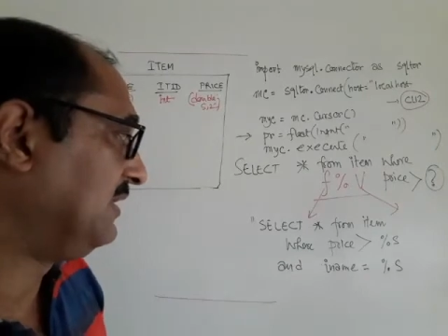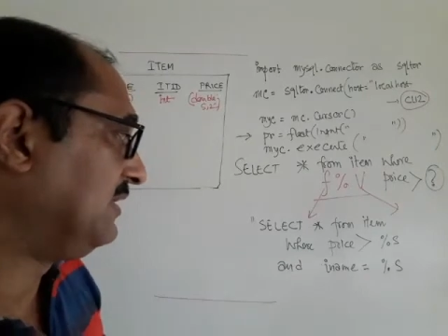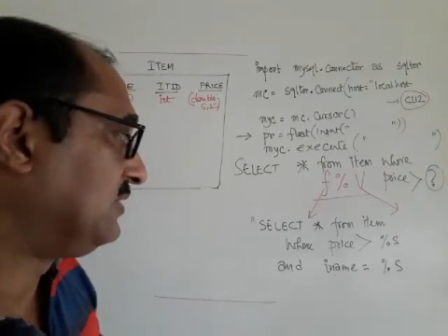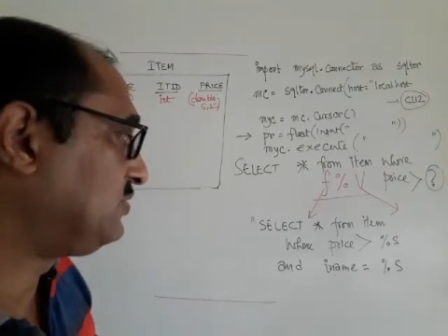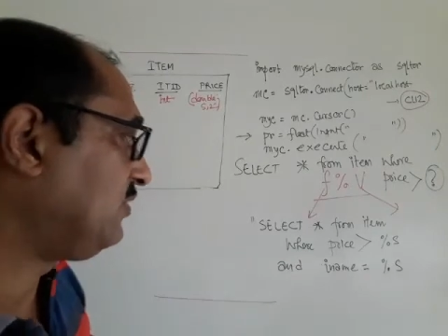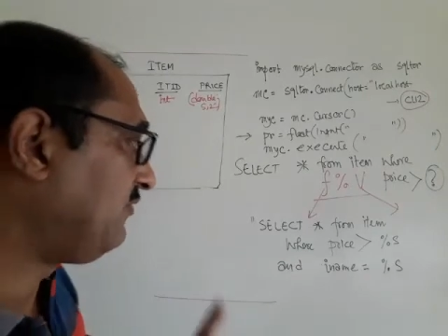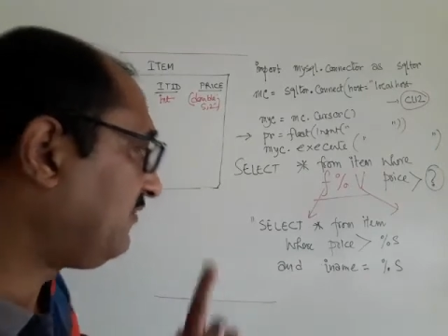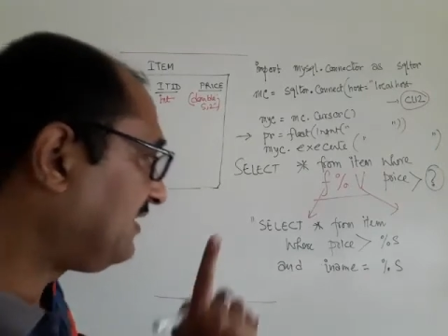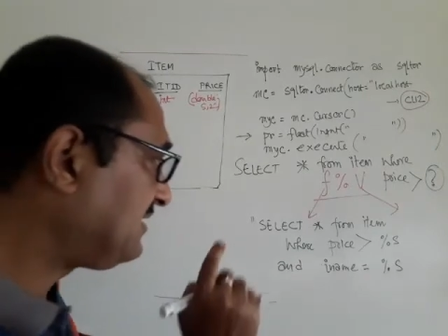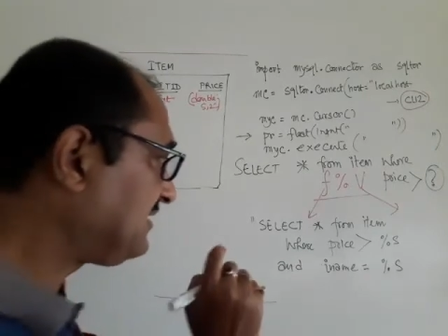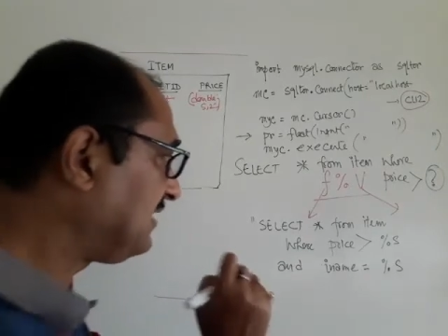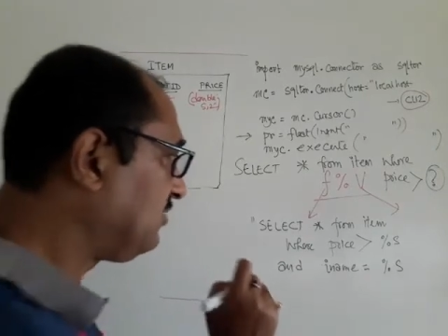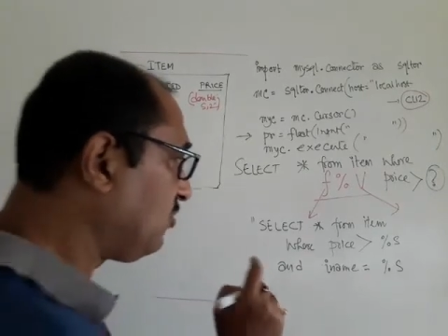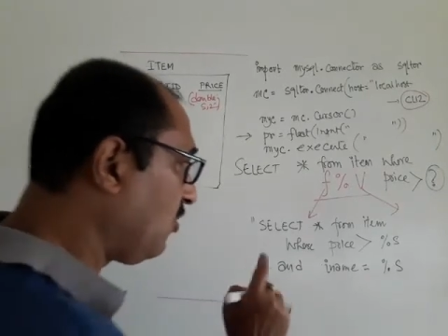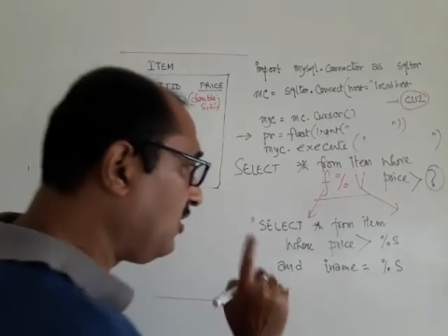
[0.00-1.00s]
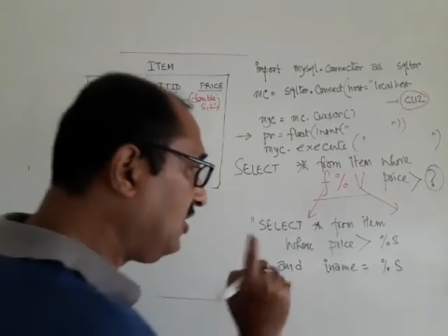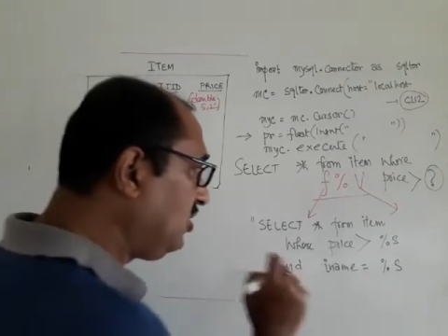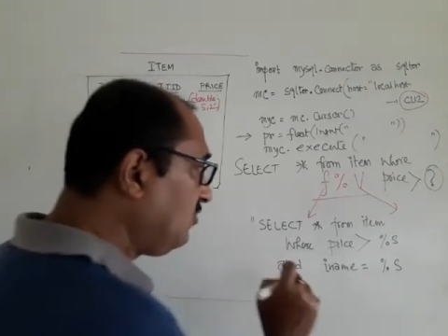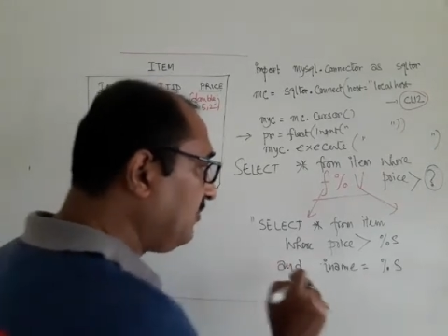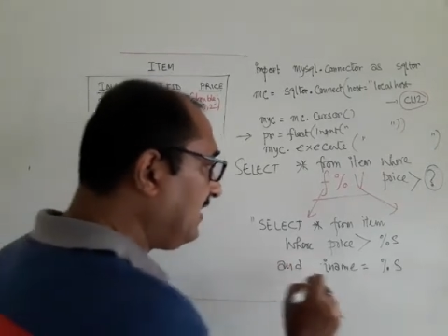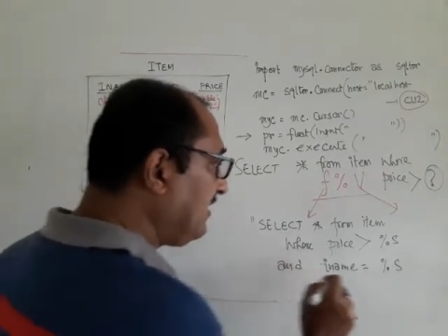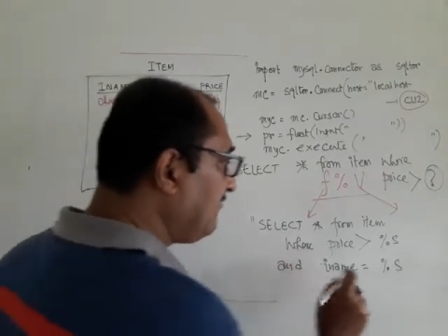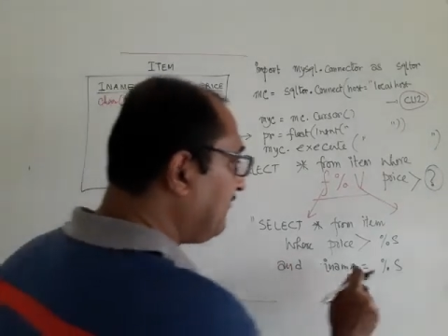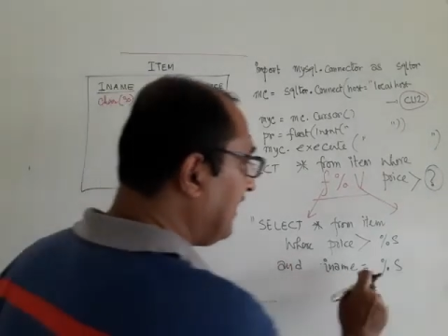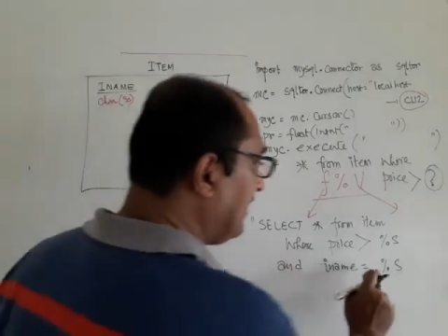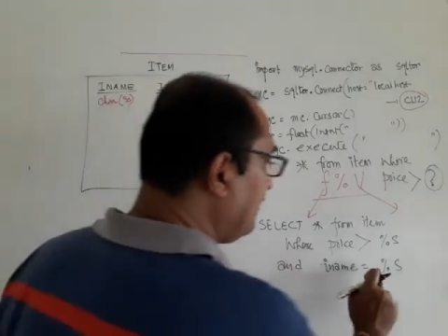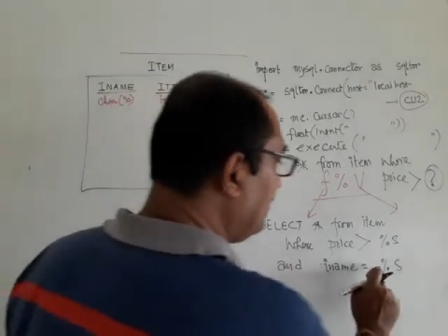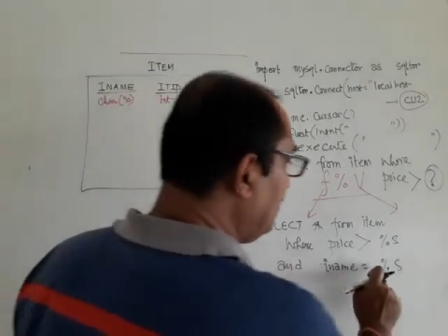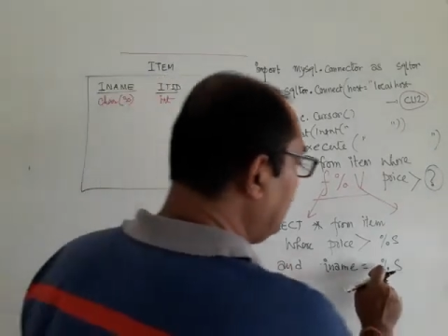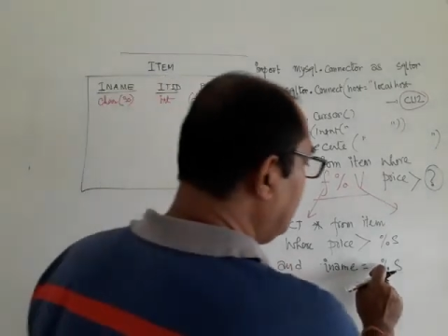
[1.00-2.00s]
So if it is a non-numeric
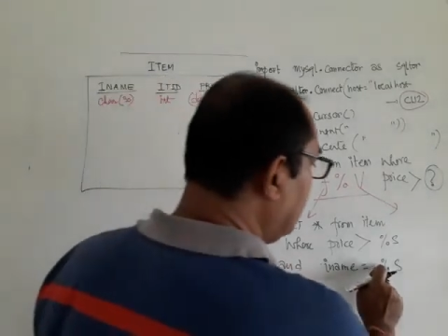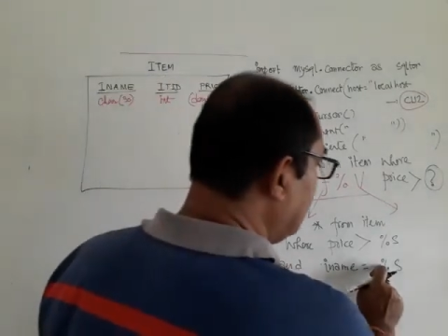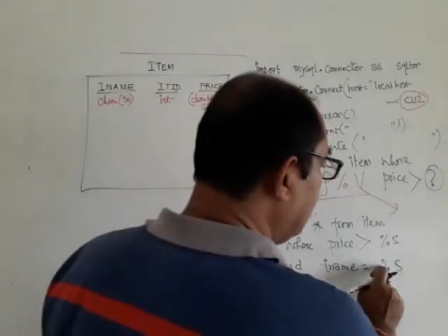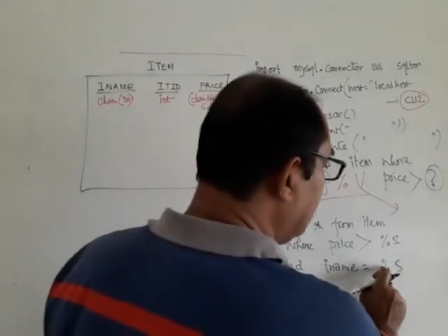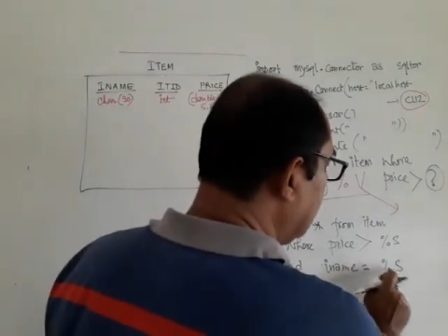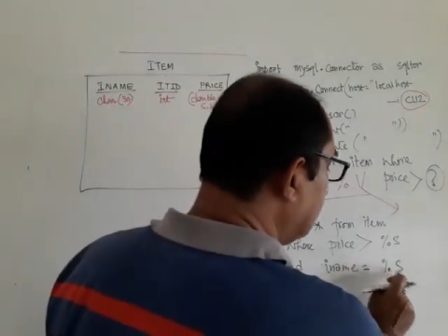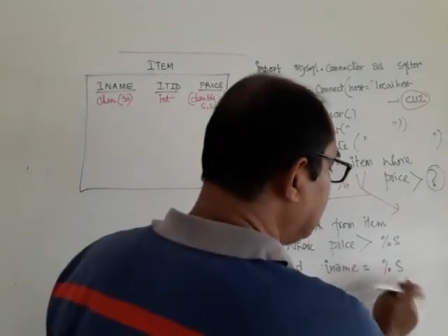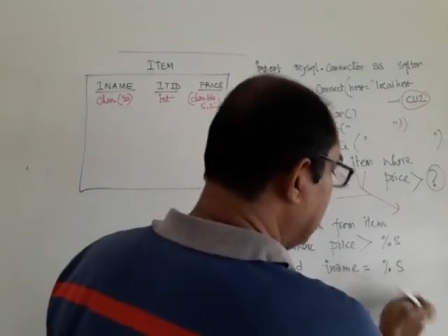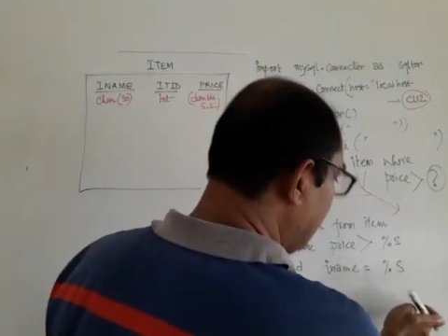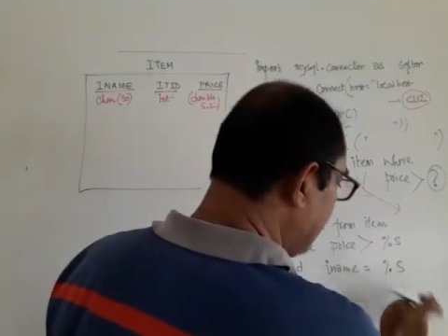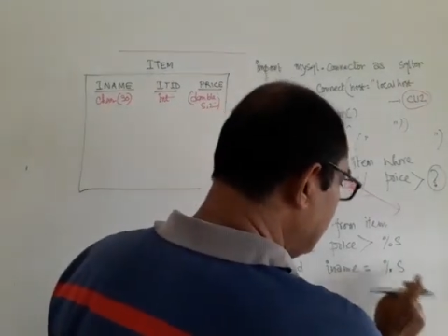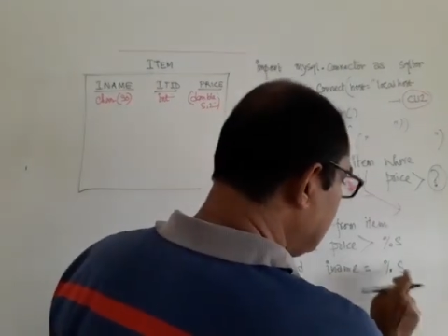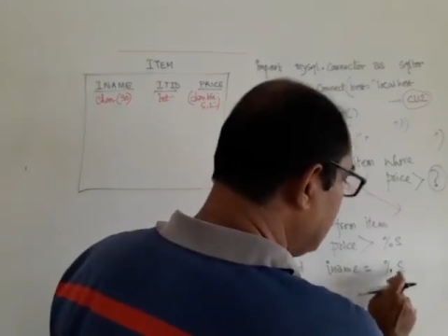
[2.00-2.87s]
value, supposed